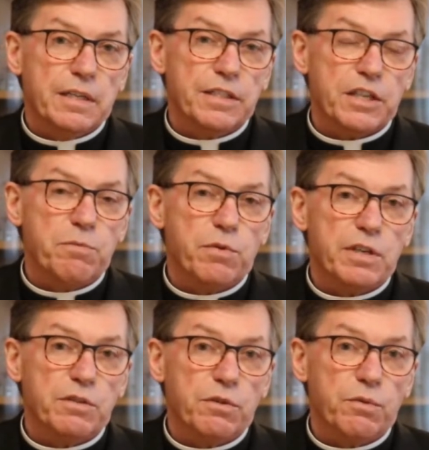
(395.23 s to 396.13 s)

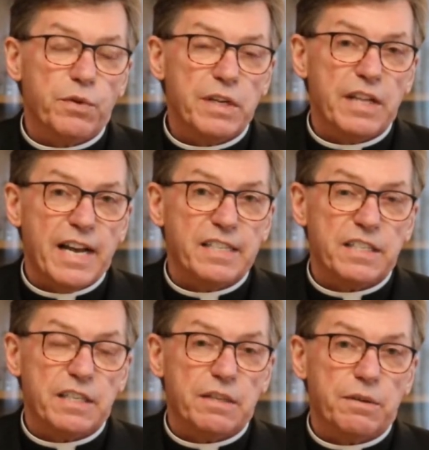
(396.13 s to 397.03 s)
someone
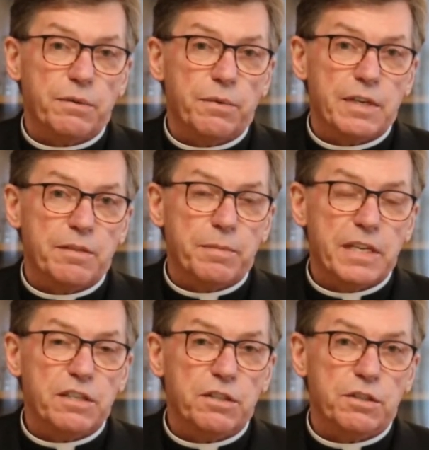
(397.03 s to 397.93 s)
realizing what it
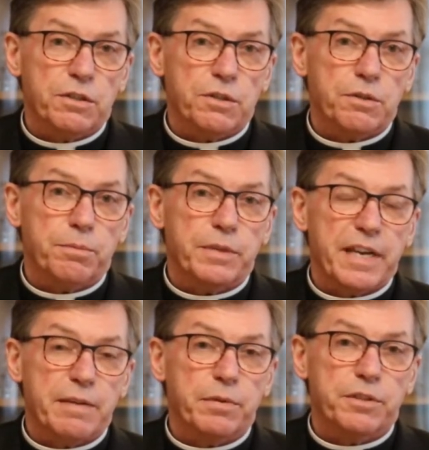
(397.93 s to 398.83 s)
means to
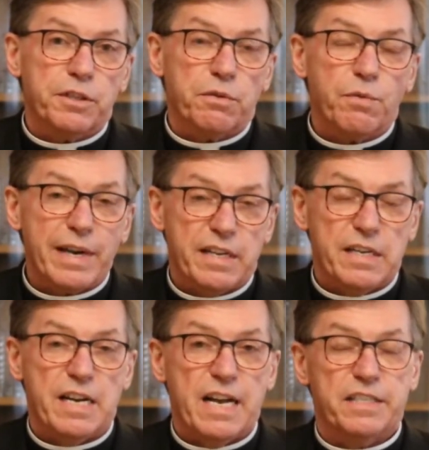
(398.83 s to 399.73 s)
be able to
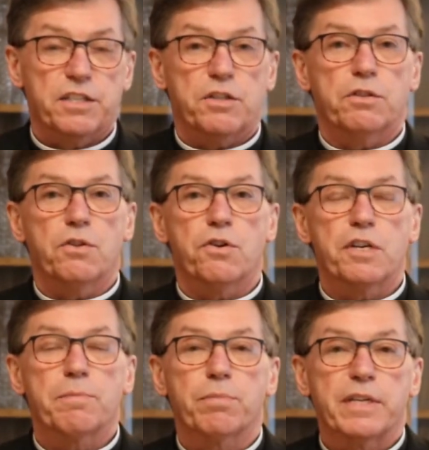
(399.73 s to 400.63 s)
recognize the
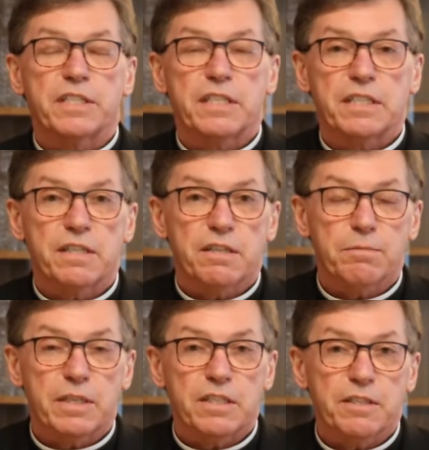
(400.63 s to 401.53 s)
Lord present in their
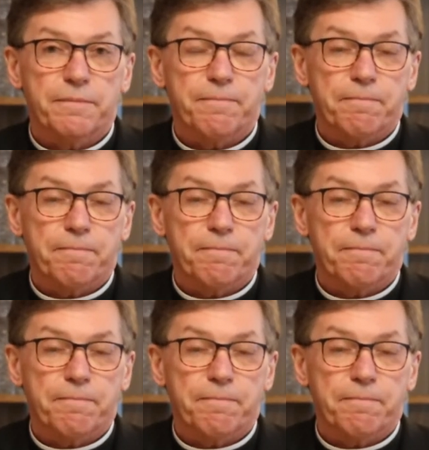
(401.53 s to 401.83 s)
midst.